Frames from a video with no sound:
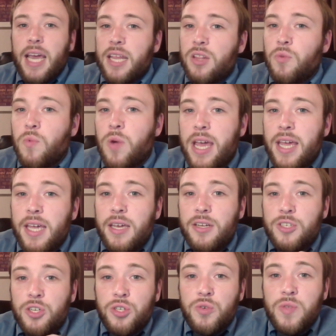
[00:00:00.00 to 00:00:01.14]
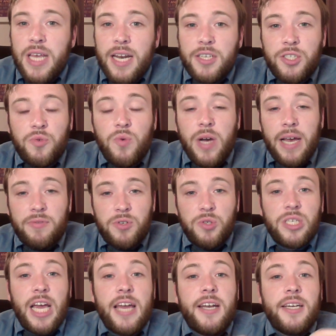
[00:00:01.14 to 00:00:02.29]
And the way to do that is you will have to
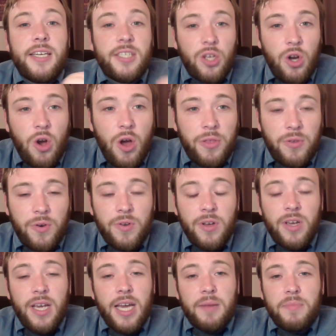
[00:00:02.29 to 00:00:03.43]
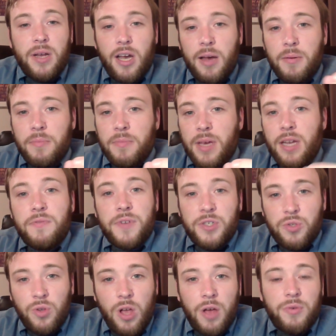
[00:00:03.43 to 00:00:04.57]
sign in as an author and become an
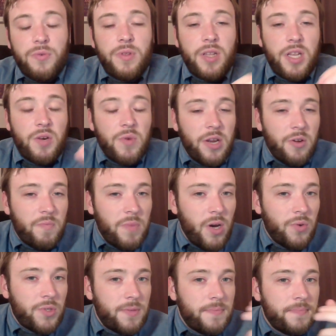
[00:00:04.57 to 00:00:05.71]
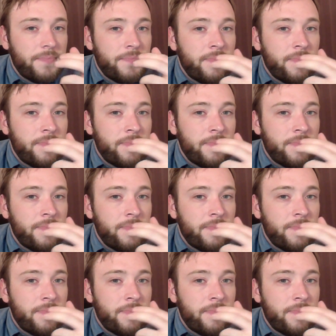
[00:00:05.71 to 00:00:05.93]
official author and then write your post.